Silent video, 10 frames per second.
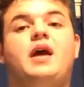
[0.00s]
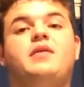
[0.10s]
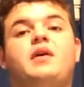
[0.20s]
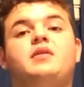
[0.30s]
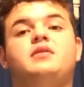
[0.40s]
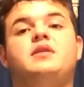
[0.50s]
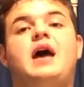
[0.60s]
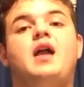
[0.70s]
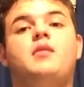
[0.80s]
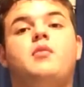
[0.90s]
and they
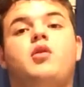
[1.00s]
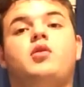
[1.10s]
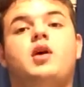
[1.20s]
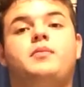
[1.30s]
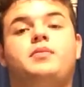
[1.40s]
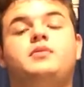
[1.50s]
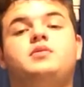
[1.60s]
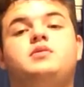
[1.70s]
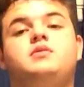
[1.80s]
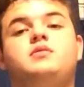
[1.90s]
add them all up
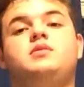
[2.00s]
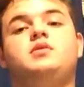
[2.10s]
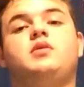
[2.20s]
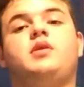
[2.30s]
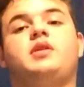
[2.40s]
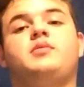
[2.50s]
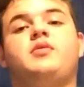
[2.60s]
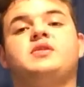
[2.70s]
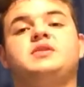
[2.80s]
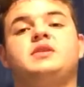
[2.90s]
to elect the
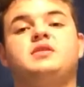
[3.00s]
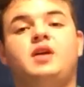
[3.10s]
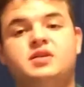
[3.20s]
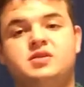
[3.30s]
president.